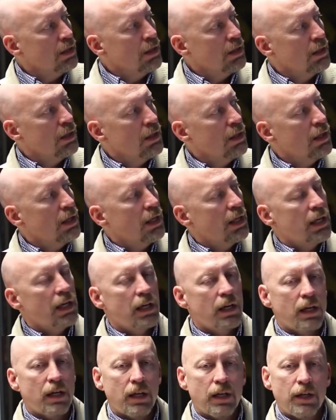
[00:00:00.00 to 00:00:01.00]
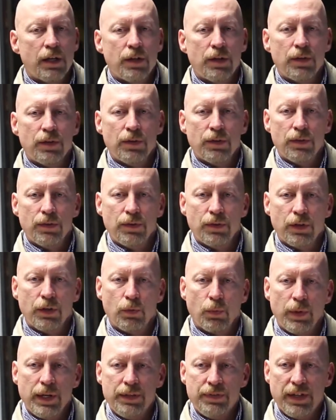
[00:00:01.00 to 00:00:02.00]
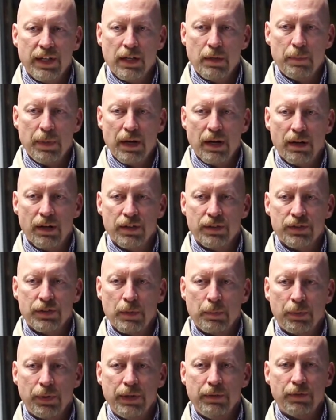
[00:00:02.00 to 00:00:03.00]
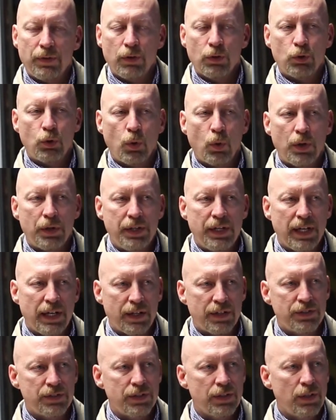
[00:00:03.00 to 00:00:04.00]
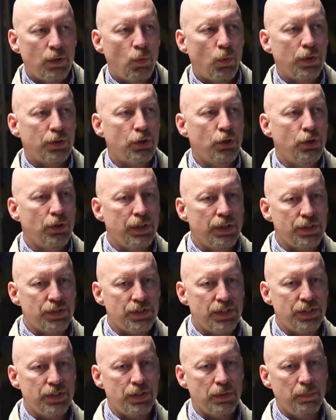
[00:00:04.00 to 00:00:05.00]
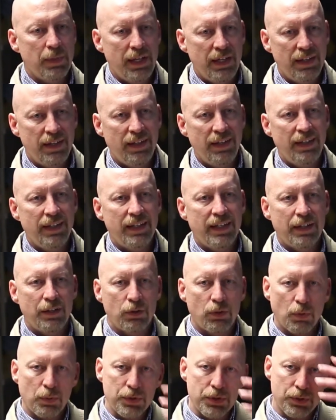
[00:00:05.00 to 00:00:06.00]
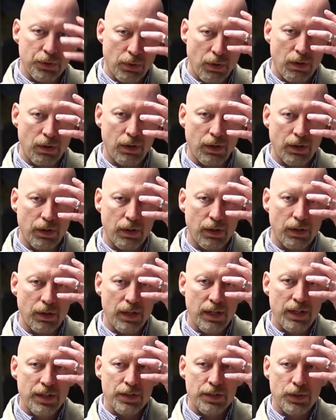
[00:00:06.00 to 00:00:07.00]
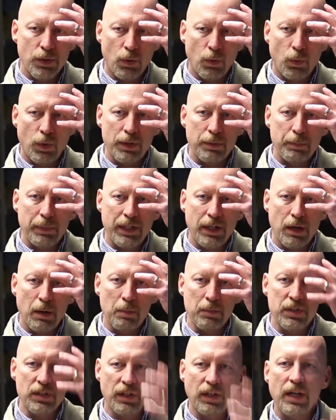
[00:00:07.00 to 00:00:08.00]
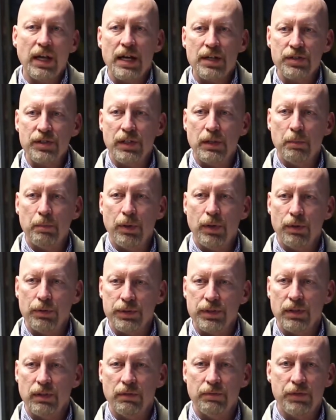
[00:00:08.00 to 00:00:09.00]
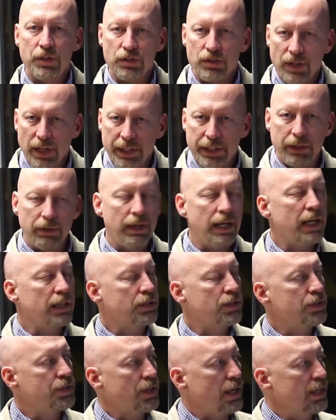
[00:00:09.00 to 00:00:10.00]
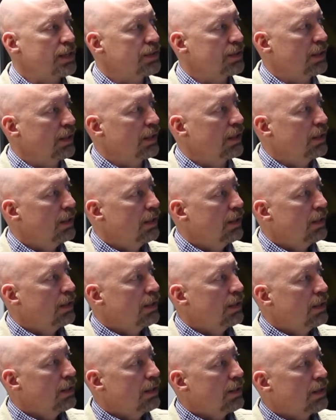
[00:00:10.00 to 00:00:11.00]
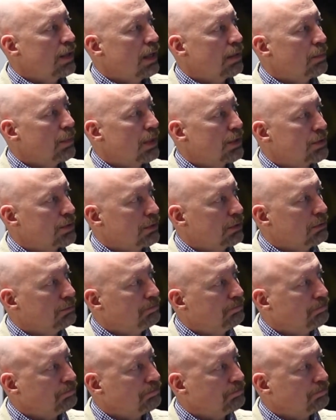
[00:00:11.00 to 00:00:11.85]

The great thing about it is the prefrontal cortex, with good decision making, can grow stronger so where it becomes less compulsive, just like you're exercising that muscle.